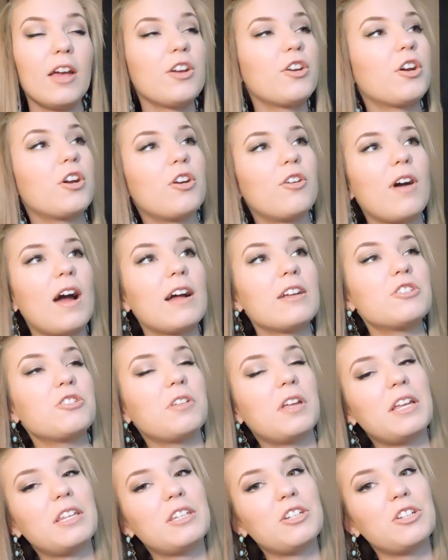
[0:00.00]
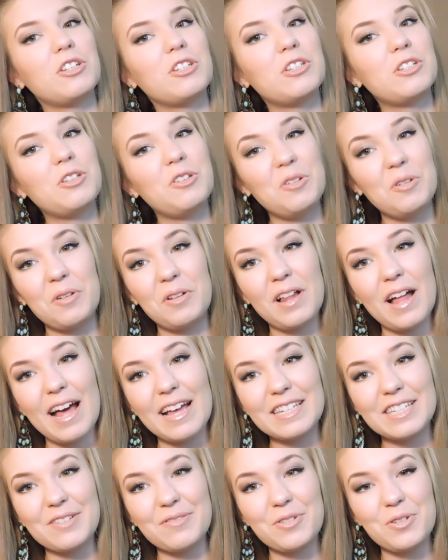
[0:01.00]
congratulations to
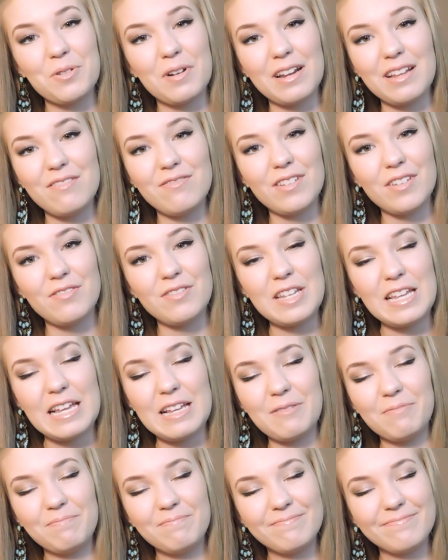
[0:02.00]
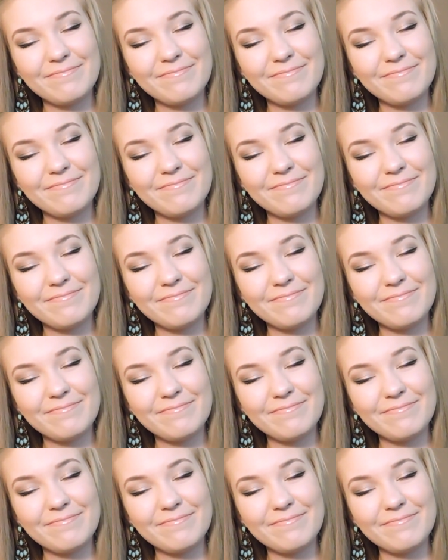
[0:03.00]
class of 2015.